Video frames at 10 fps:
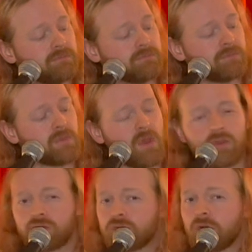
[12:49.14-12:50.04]
So now
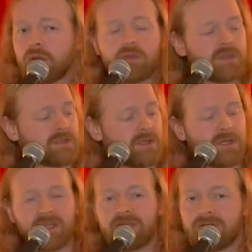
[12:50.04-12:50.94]
it's our E
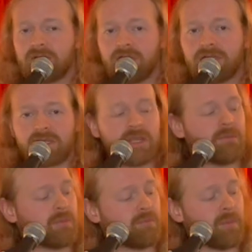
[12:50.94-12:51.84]
shape, but
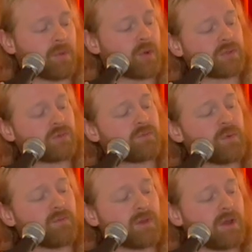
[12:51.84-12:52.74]
because we've moved it up,
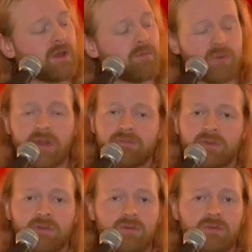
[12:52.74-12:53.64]
we're having to use
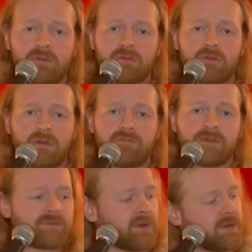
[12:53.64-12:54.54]
our first finger,
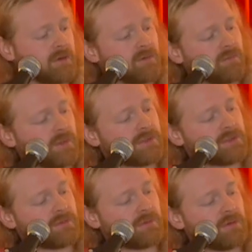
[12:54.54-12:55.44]
which
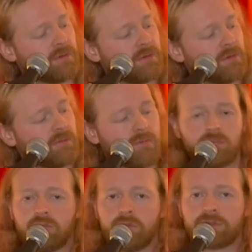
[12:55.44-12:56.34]
was
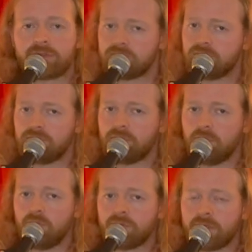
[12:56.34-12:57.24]
holding
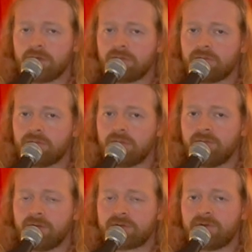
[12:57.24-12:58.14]
the first fret of the
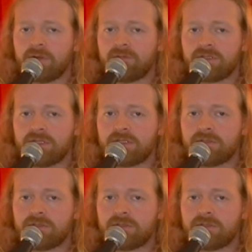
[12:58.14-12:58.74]
G string.